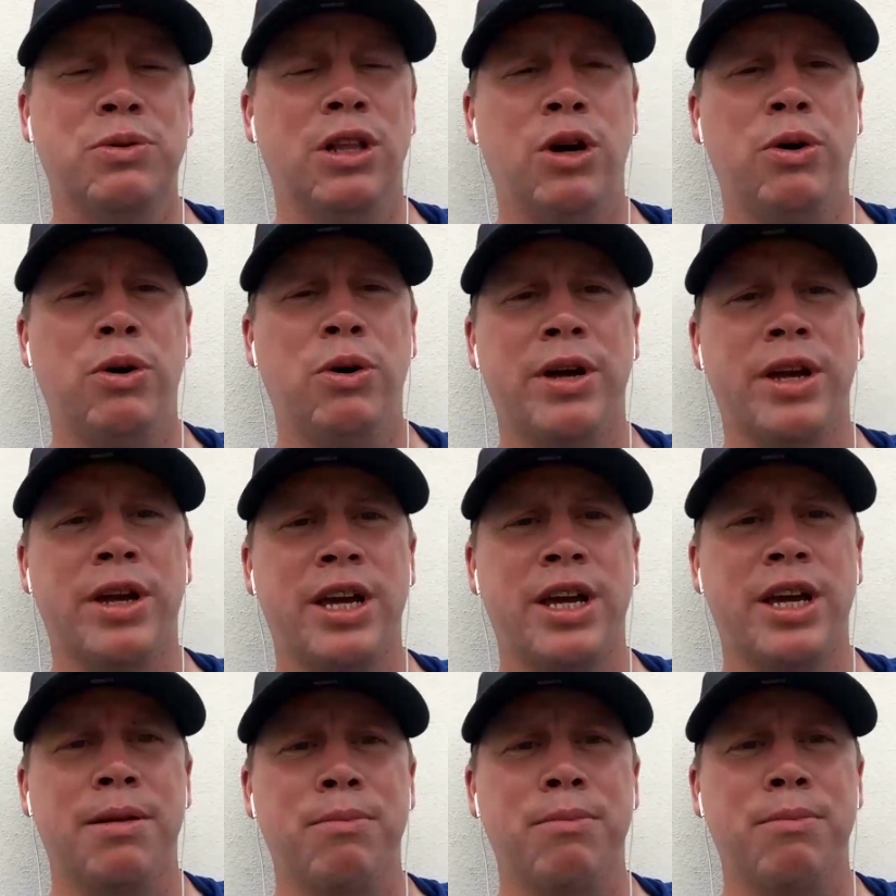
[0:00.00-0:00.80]
A, getting
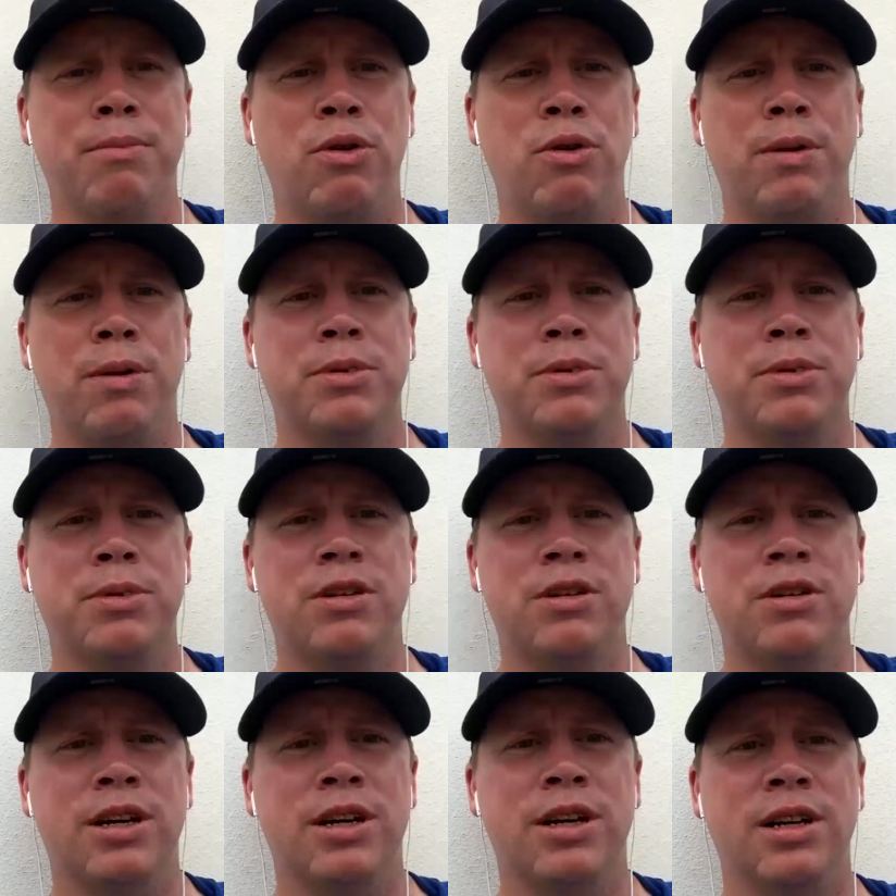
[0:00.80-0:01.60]
moved up to
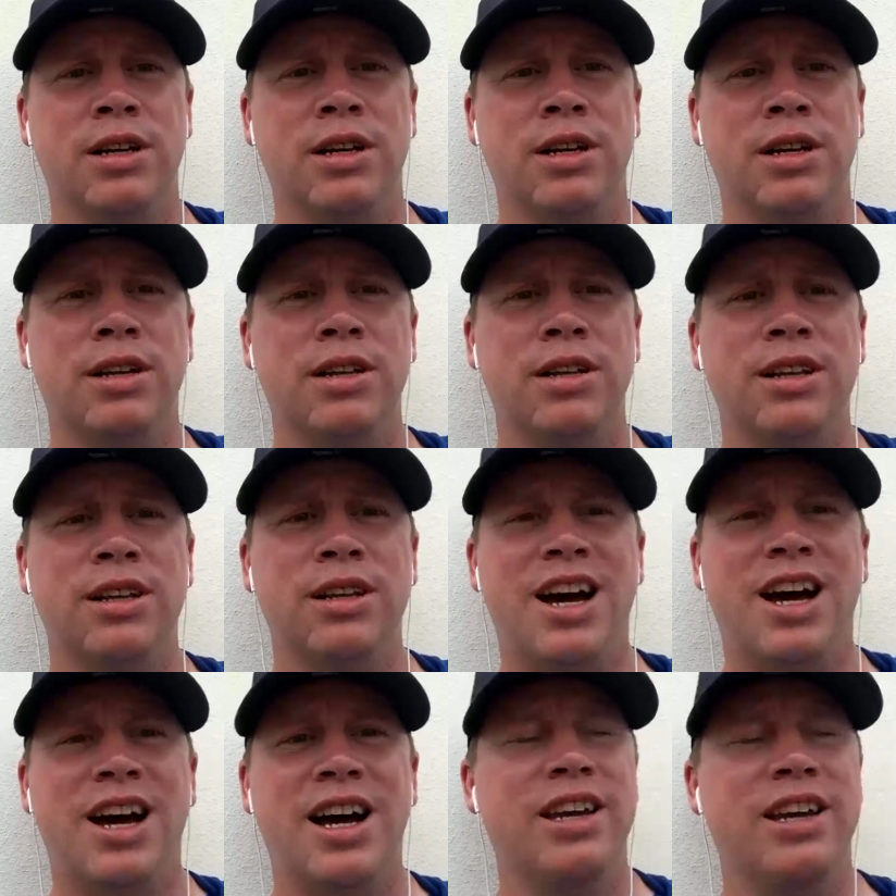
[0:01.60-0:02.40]

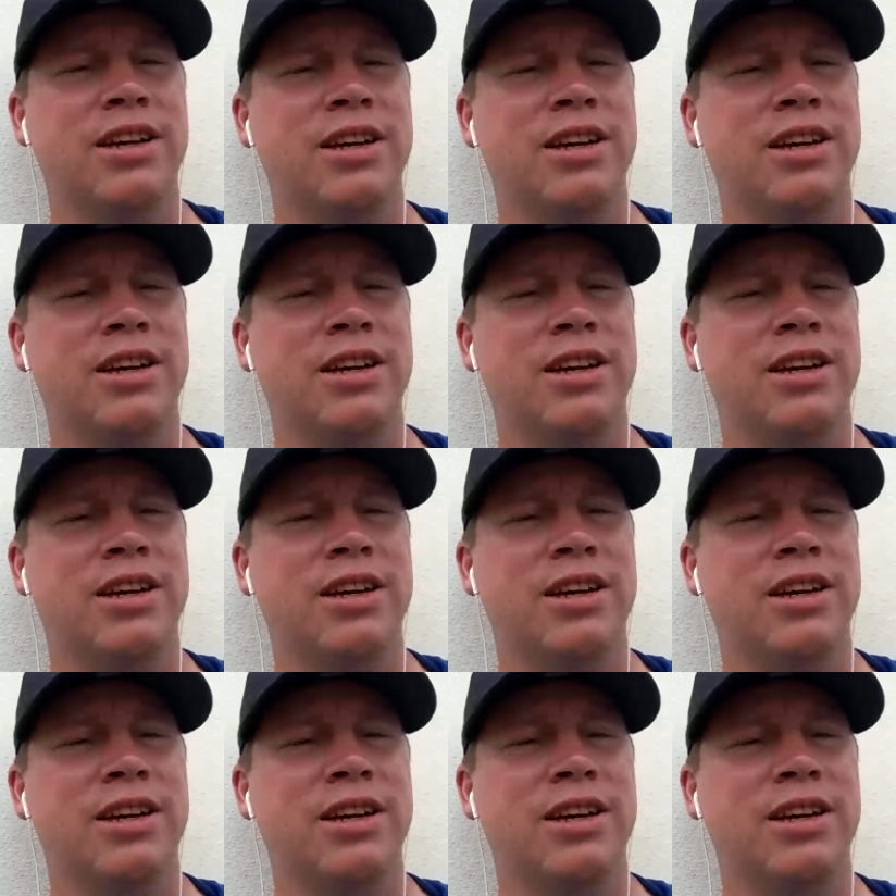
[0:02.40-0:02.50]
high A?